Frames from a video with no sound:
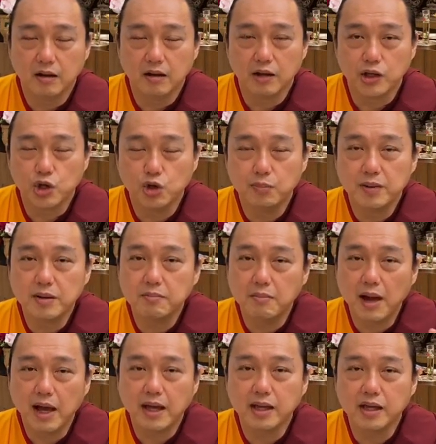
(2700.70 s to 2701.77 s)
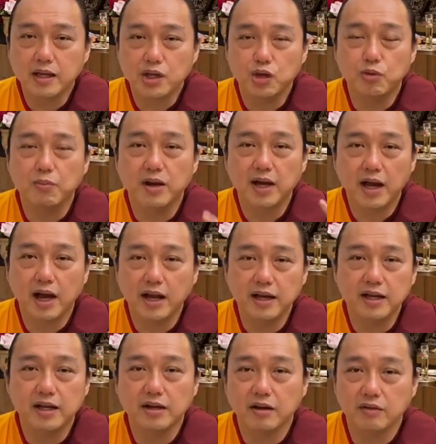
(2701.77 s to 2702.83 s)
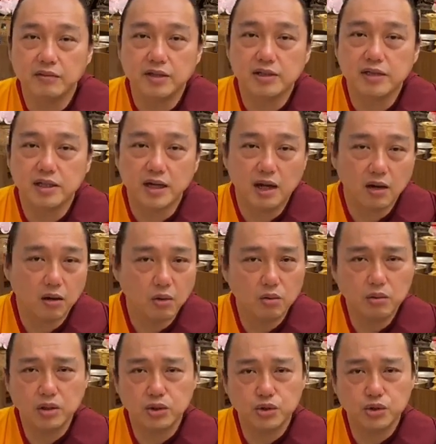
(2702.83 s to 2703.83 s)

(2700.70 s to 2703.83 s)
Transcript: Human mind, human idea of this and that. All the